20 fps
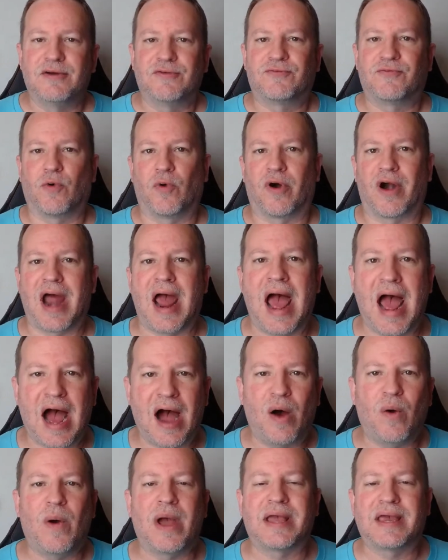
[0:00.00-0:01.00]
for
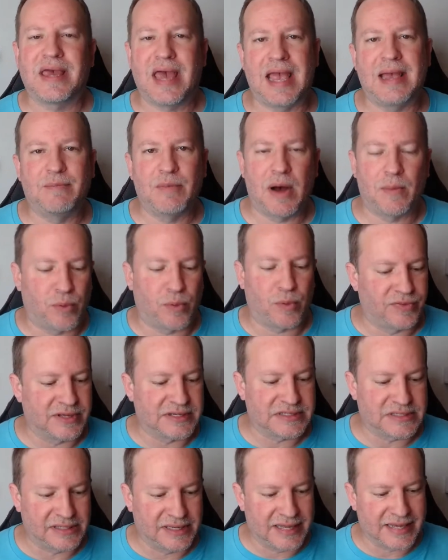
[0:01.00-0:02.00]
how I came up with
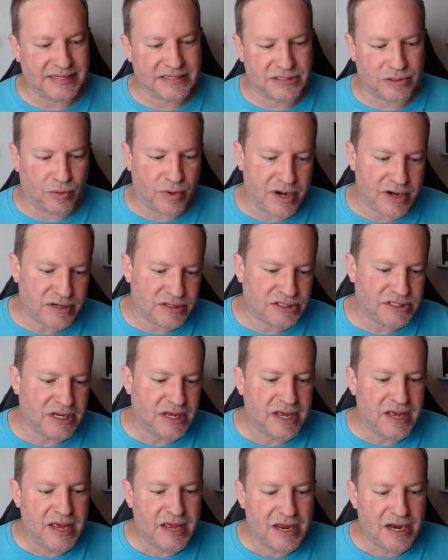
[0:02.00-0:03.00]
this list. So here
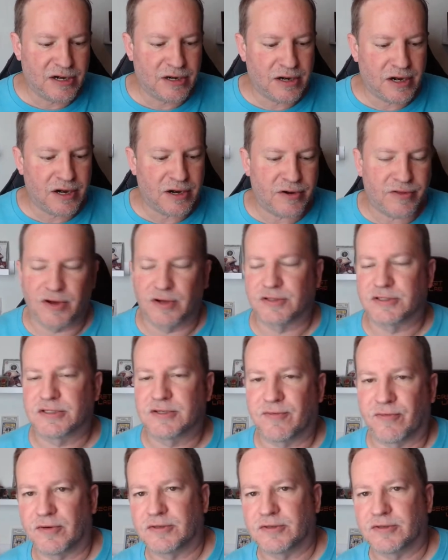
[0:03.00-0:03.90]
are those.